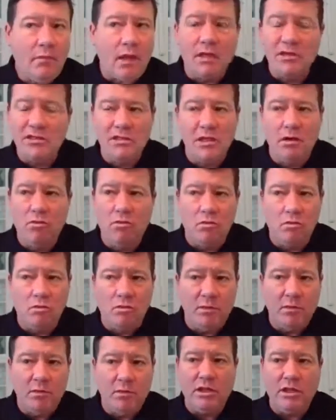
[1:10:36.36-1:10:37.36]
So
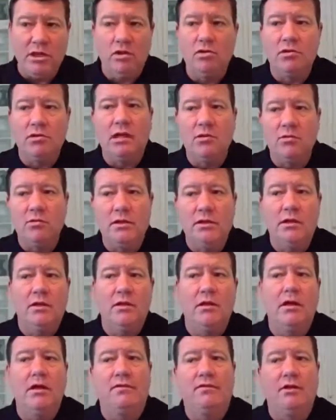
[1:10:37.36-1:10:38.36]
we went to Oki. We did
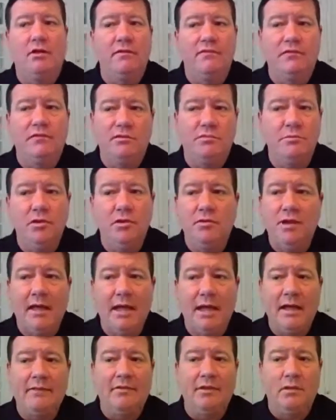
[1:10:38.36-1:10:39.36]
a 31st MEU
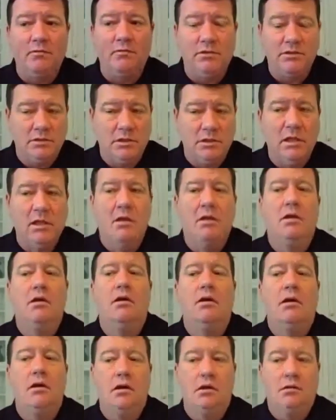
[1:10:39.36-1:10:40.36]
debt that was
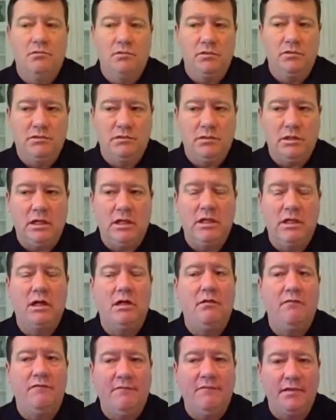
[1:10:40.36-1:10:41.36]
that was uh,
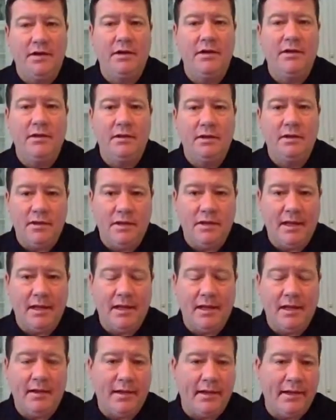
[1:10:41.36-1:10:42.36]
a very good
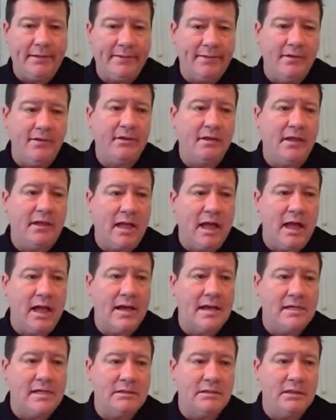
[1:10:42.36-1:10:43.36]
debt. I took the
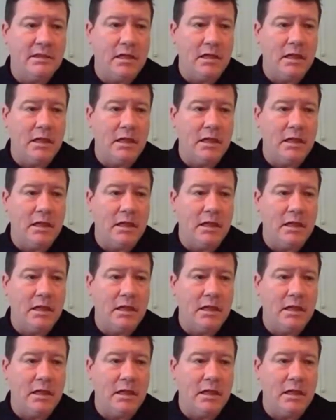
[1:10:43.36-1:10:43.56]
guys.